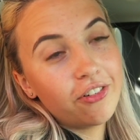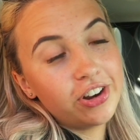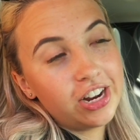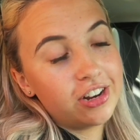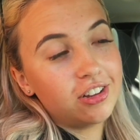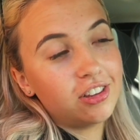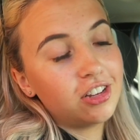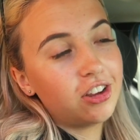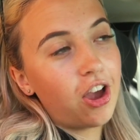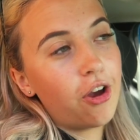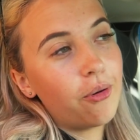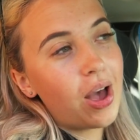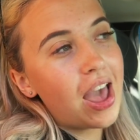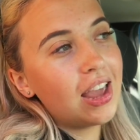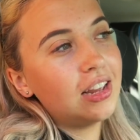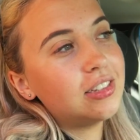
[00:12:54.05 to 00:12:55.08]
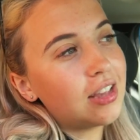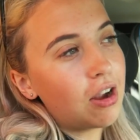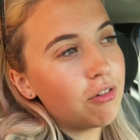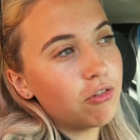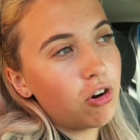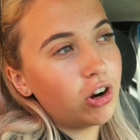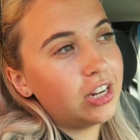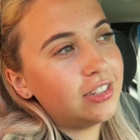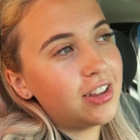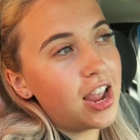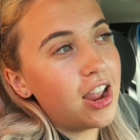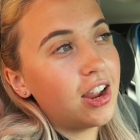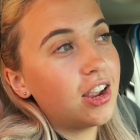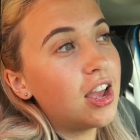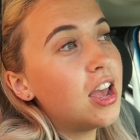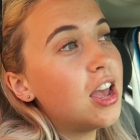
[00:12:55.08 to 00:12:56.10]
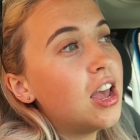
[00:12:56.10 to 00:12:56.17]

needed to go ASAP rocketing